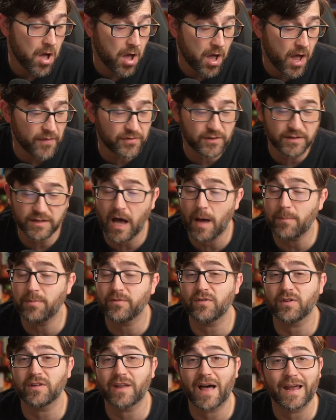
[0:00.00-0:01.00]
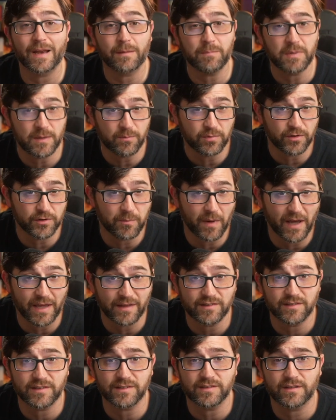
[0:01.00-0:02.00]
at the top of a lot of people's
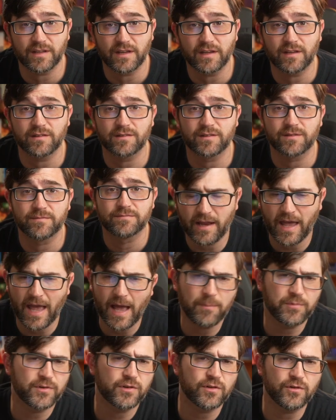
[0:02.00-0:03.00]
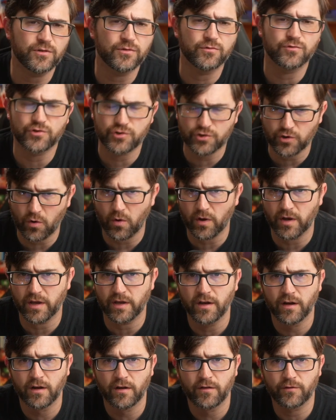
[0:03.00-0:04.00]
minds these days. An absolute
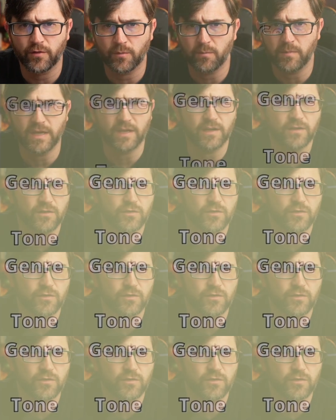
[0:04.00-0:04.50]
joy for me